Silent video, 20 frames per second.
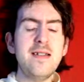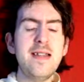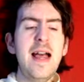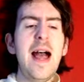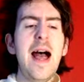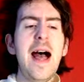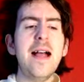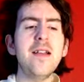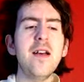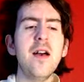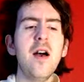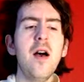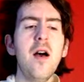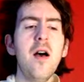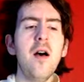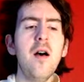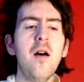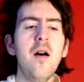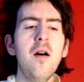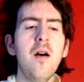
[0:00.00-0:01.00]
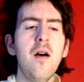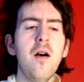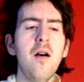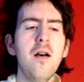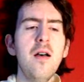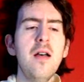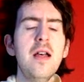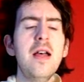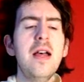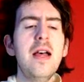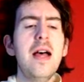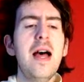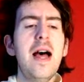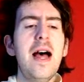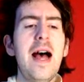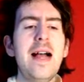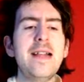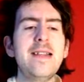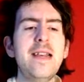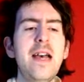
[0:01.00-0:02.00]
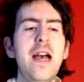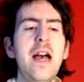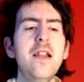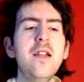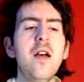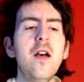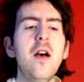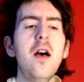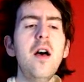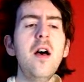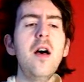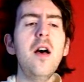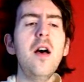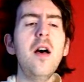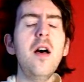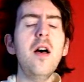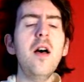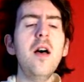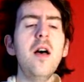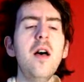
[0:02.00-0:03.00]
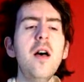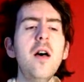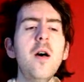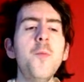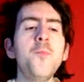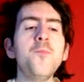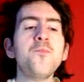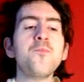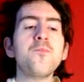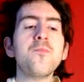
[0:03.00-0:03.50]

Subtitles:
did I know? How did I know?